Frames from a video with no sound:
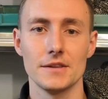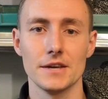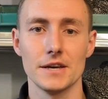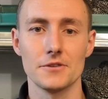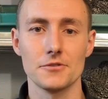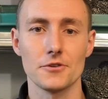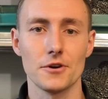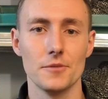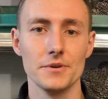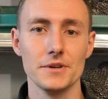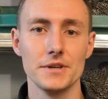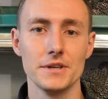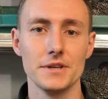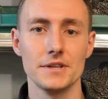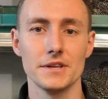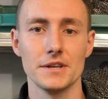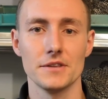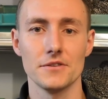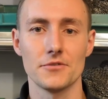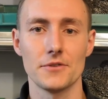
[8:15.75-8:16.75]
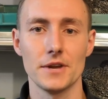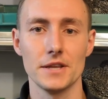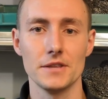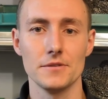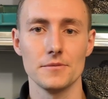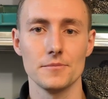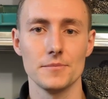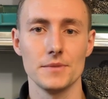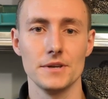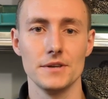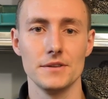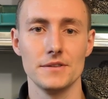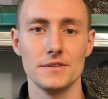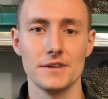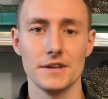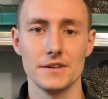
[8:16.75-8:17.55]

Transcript: That company then threatened me